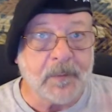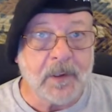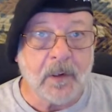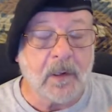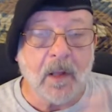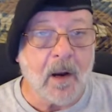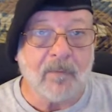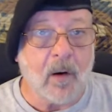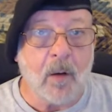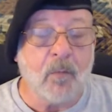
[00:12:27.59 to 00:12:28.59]
A lot
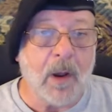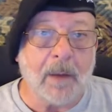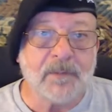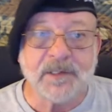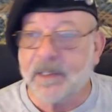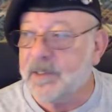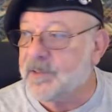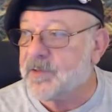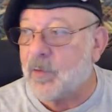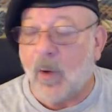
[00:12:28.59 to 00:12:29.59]
of our preps
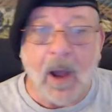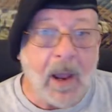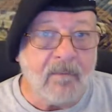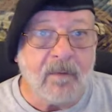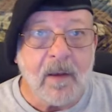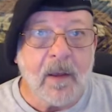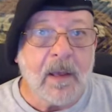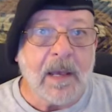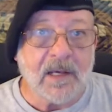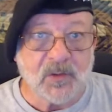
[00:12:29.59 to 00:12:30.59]
is Thrive,
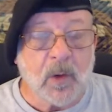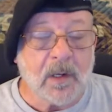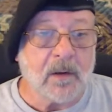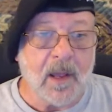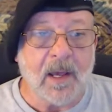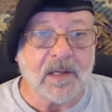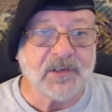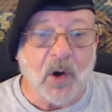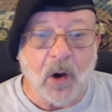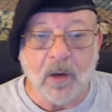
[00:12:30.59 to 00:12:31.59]
as well
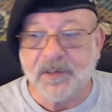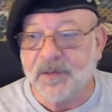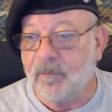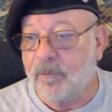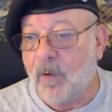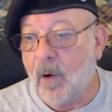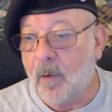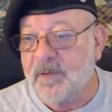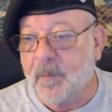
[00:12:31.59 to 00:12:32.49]
as Augustin Farms.